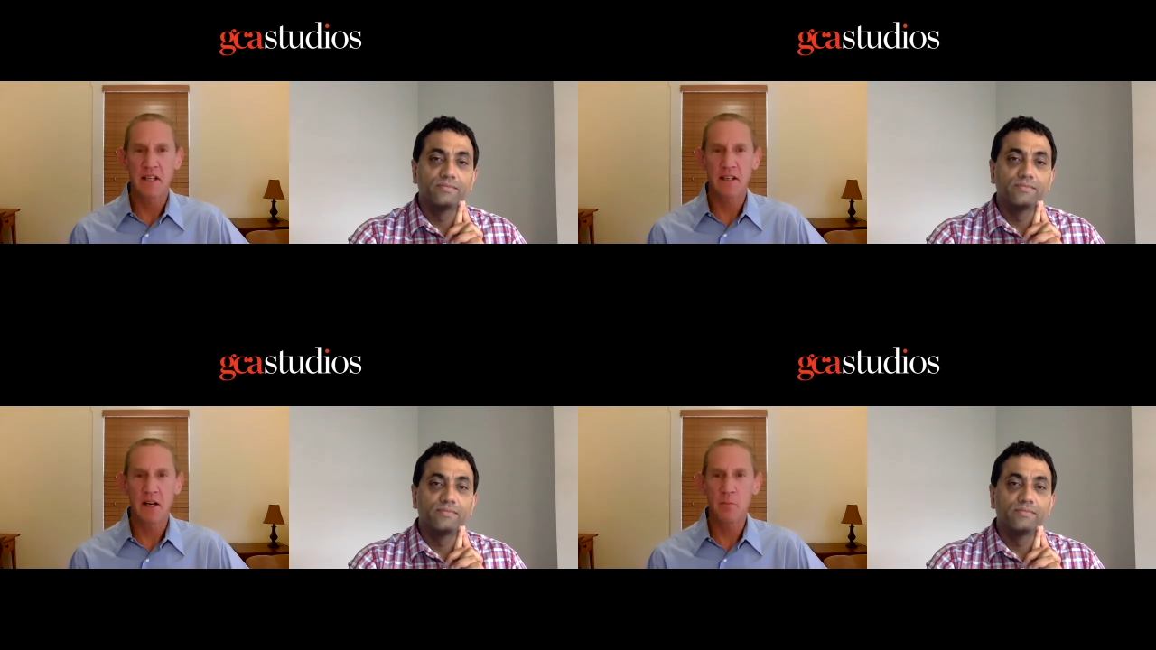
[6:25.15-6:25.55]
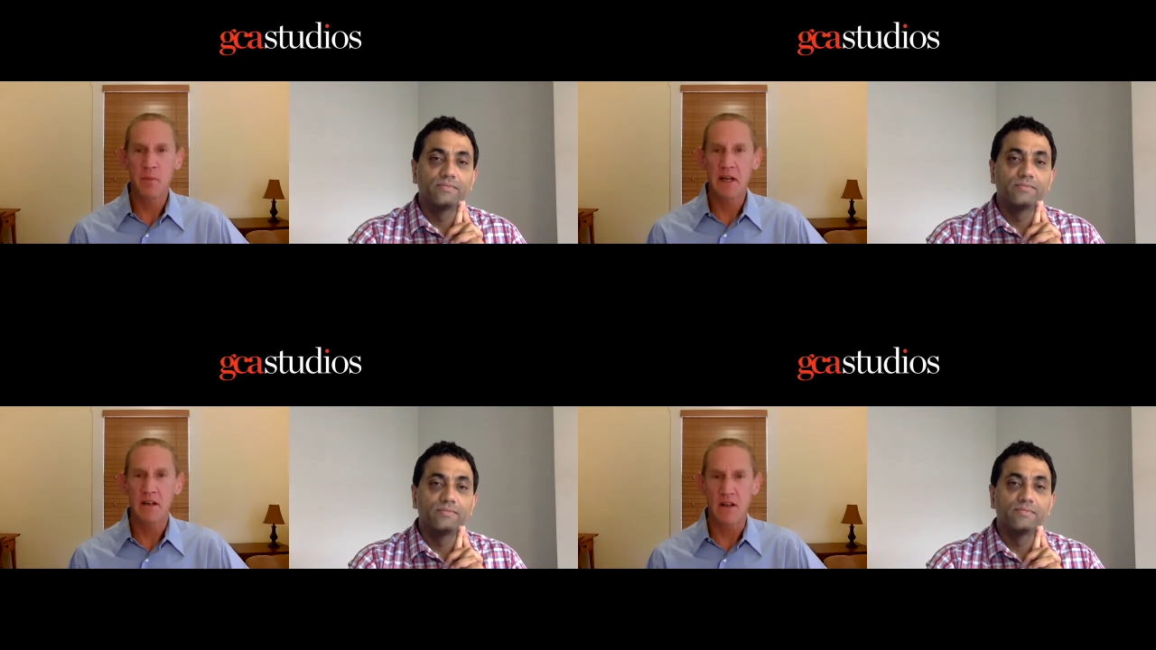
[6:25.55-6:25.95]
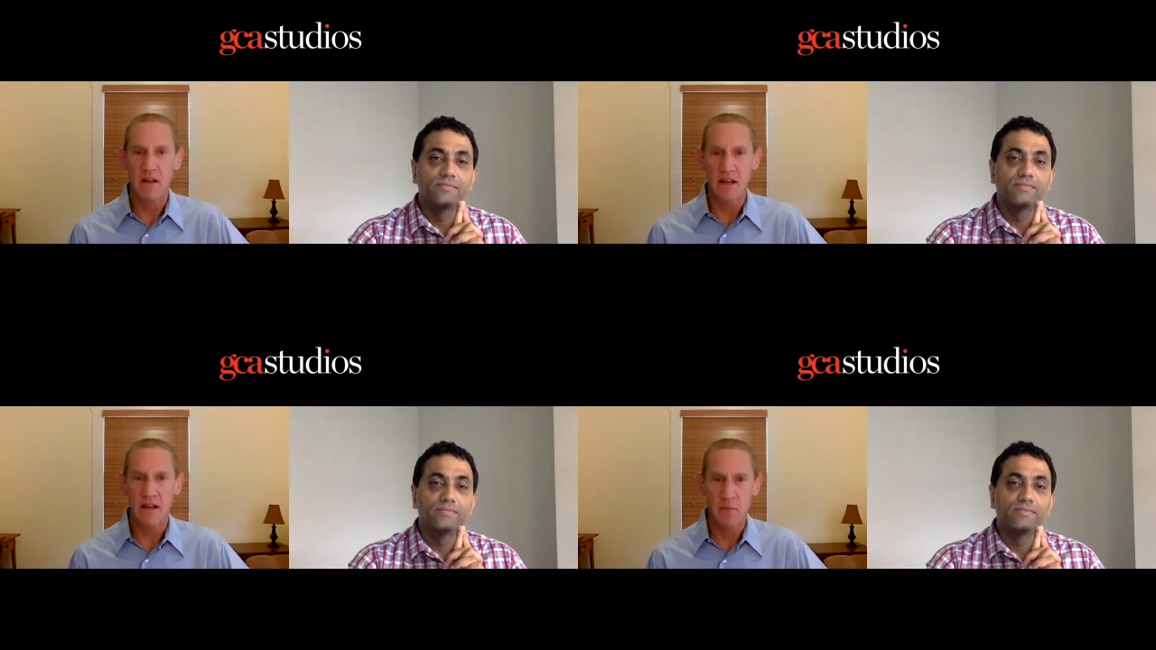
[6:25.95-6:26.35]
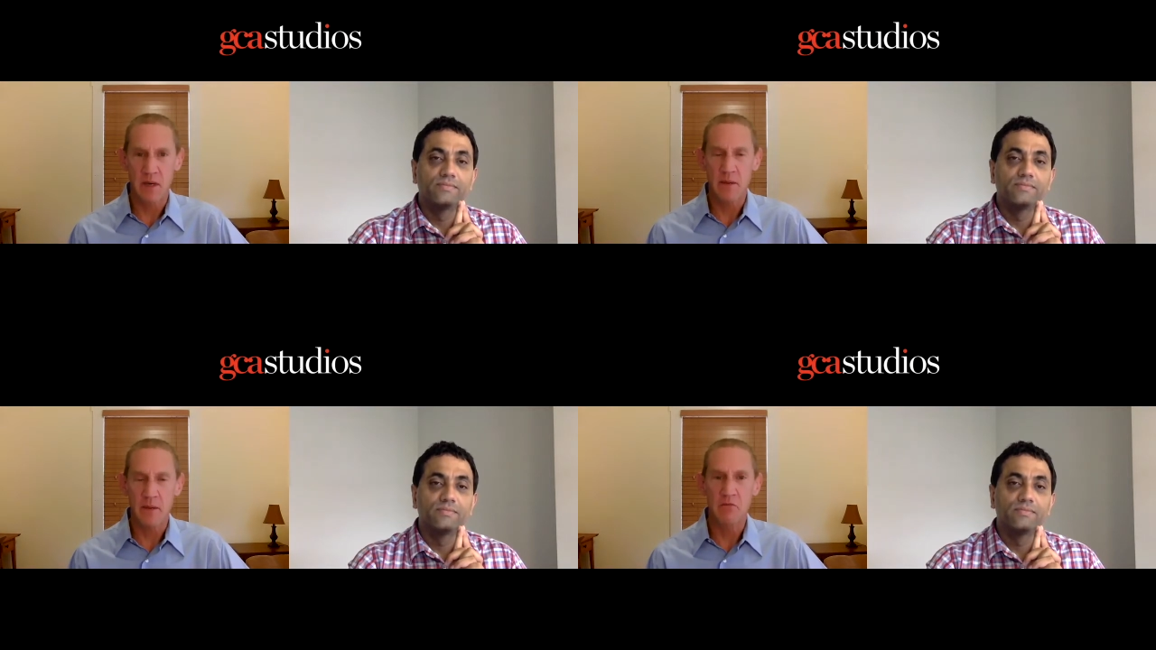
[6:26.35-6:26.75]
Speaker 1: It's a little bit long,
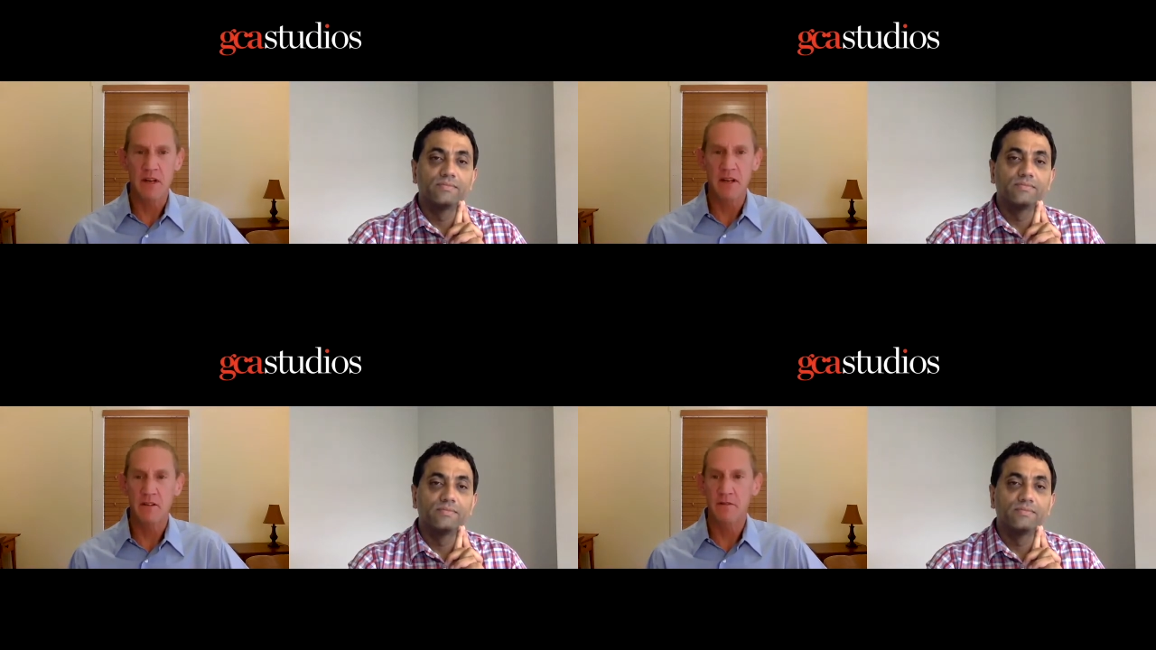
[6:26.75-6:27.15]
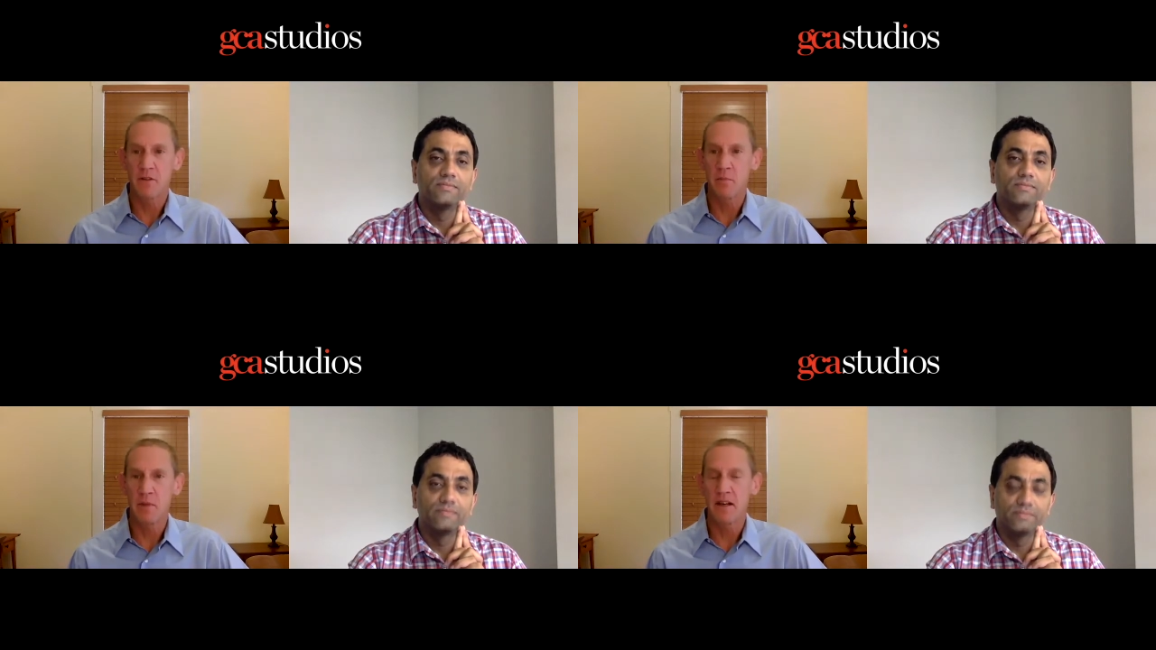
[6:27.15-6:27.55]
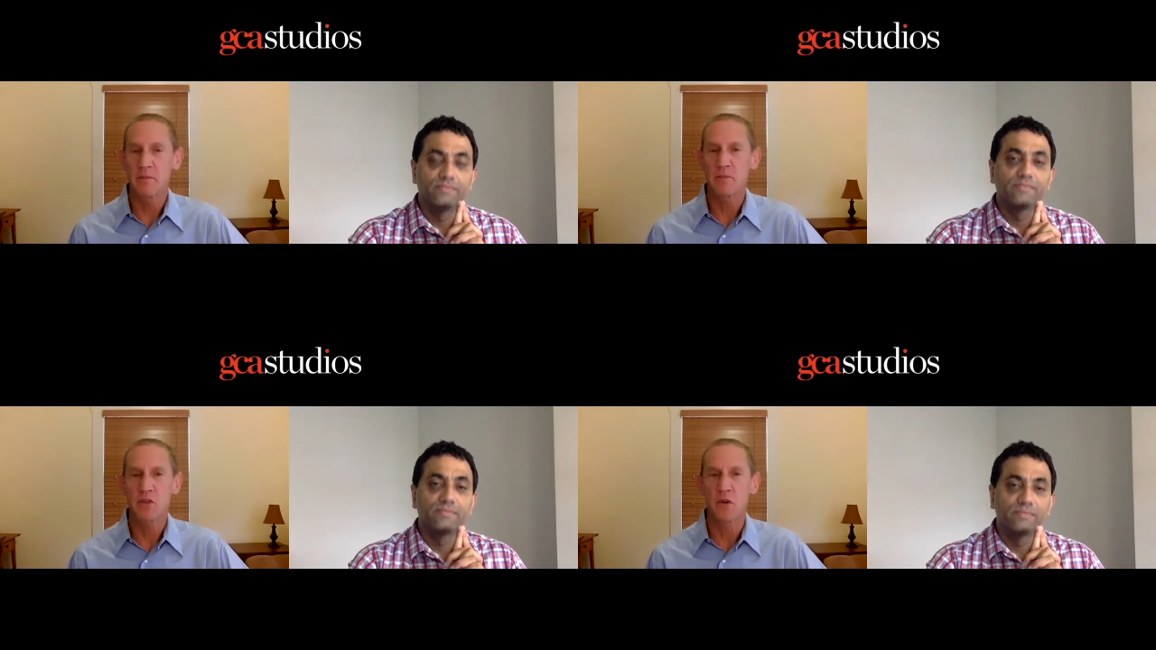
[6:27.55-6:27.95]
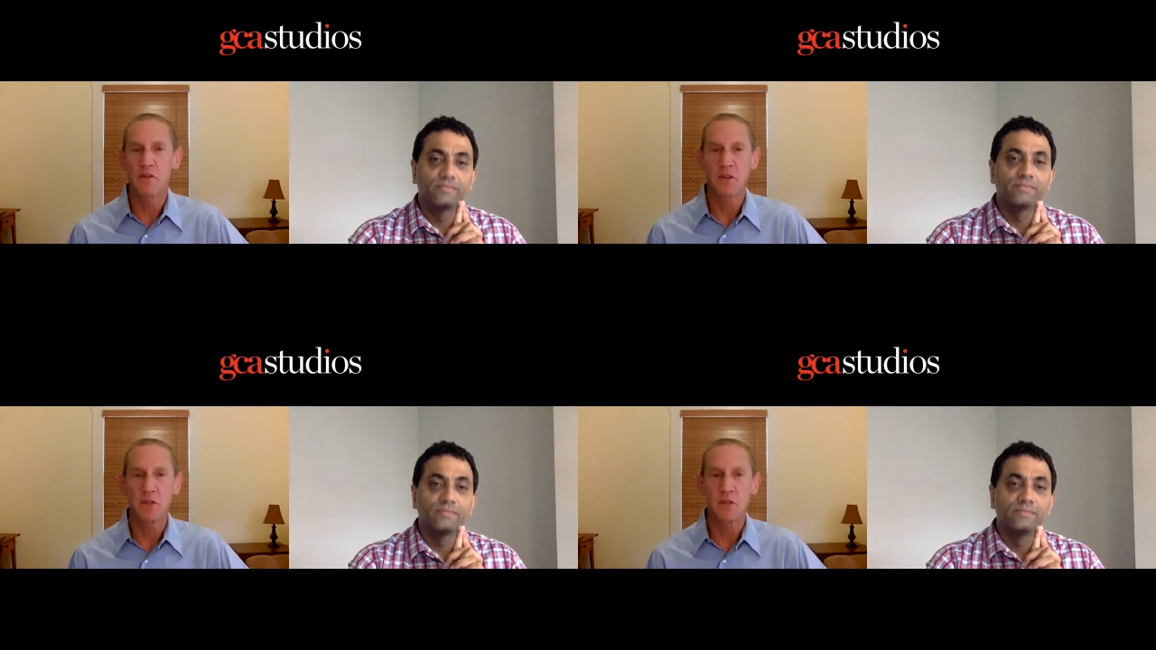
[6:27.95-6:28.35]
but I'm going to read it verbatim,
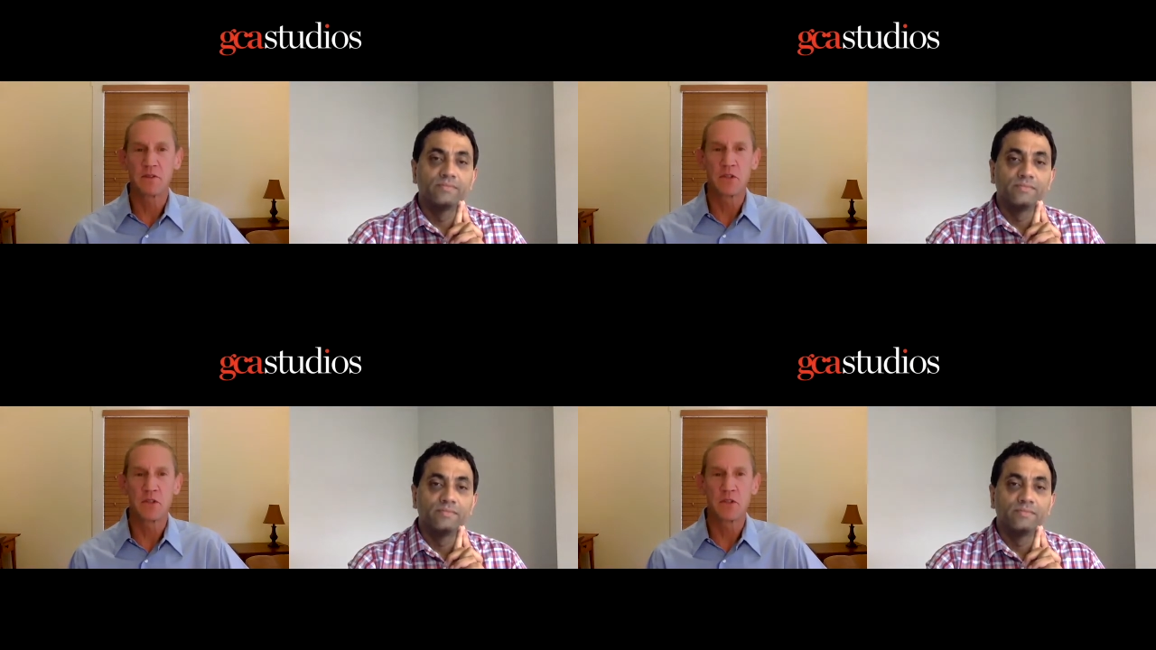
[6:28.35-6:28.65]
so if you,